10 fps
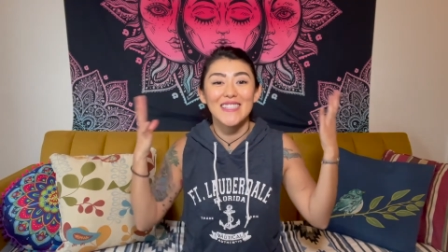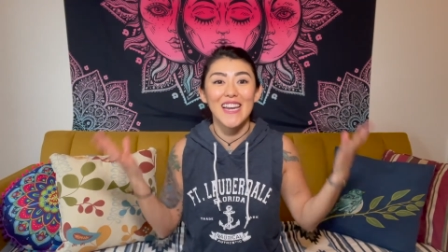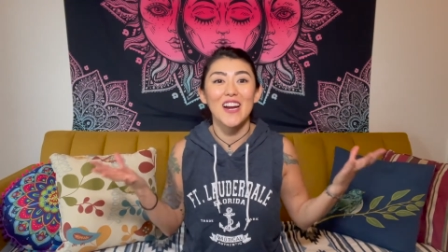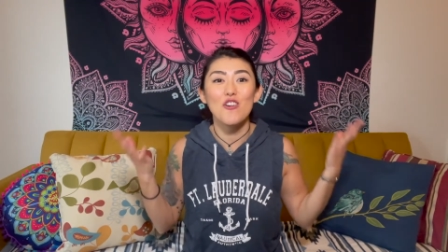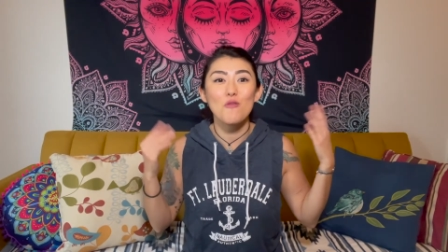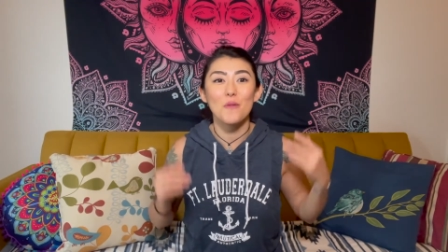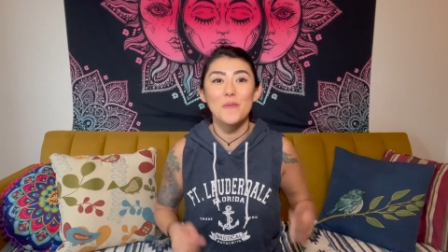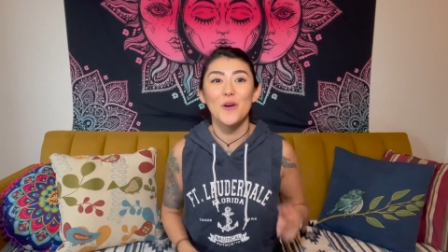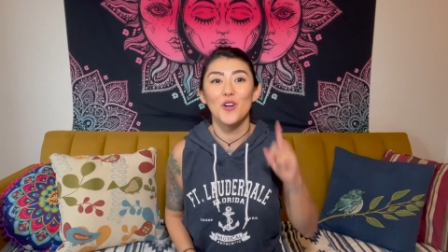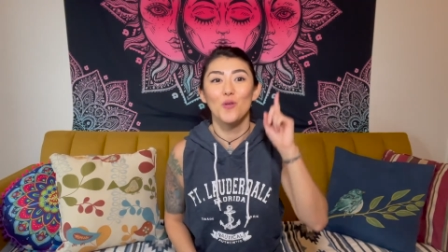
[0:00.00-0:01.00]
Tarot where
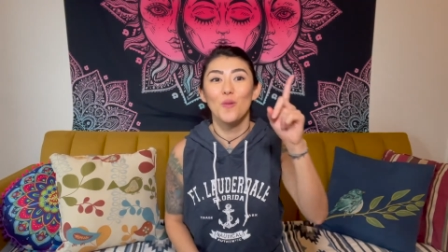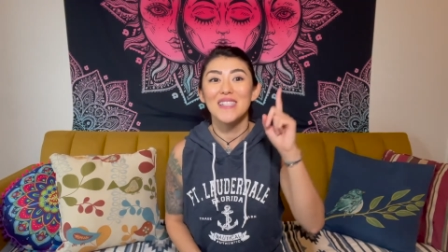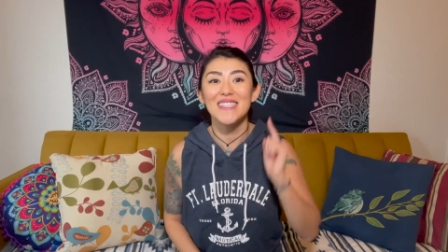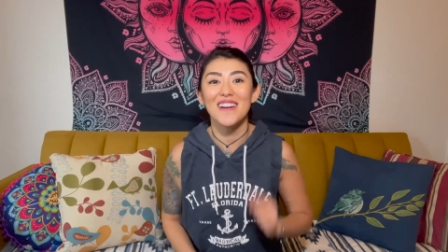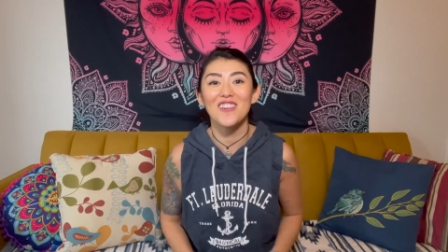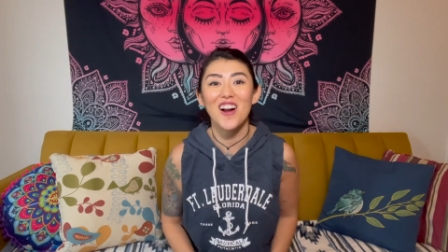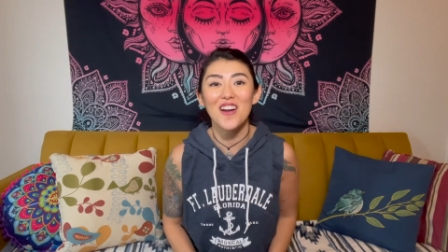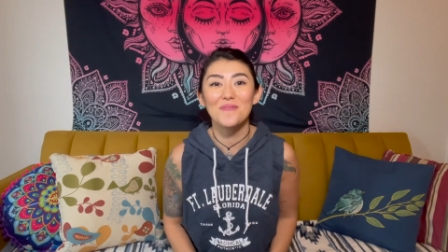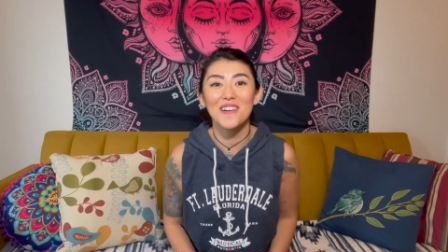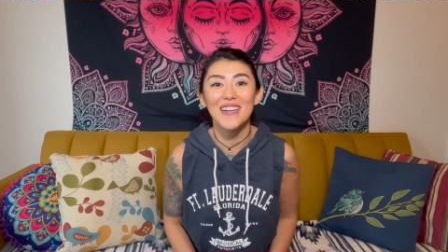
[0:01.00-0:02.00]
we pull one tarot
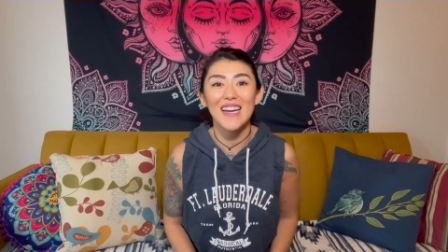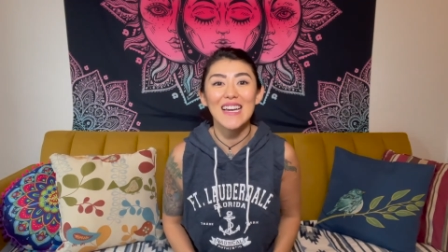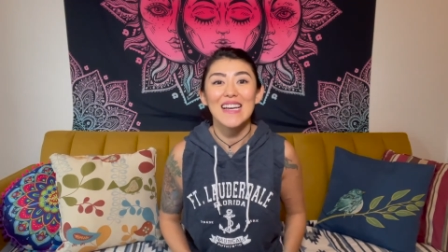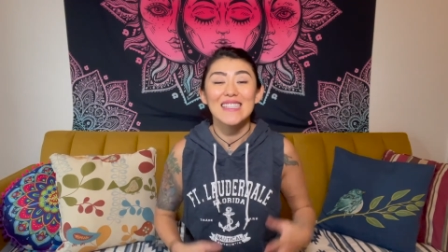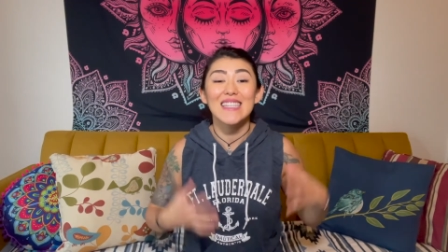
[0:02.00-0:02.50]
card per day